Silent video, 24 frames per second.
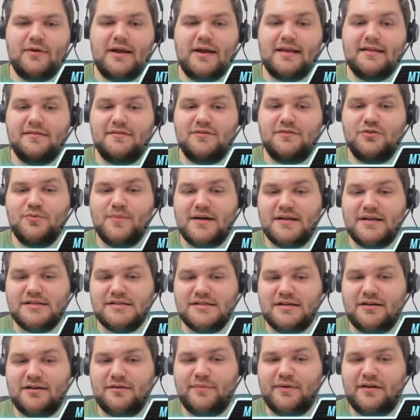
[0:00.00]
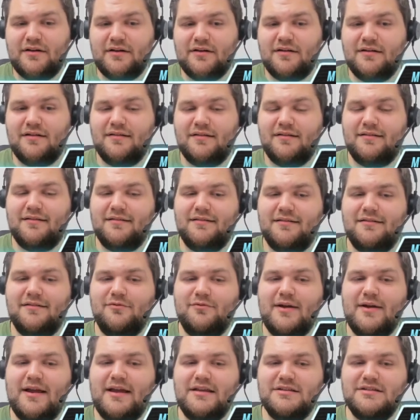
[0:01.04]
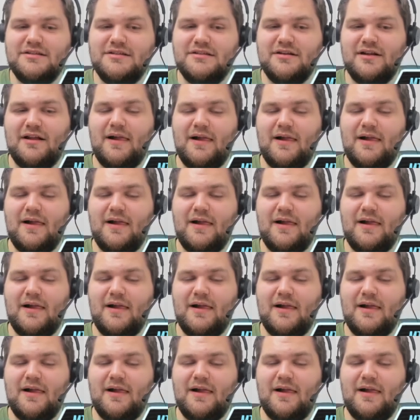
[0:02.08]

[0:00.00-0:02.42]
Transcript: raise too much here because the range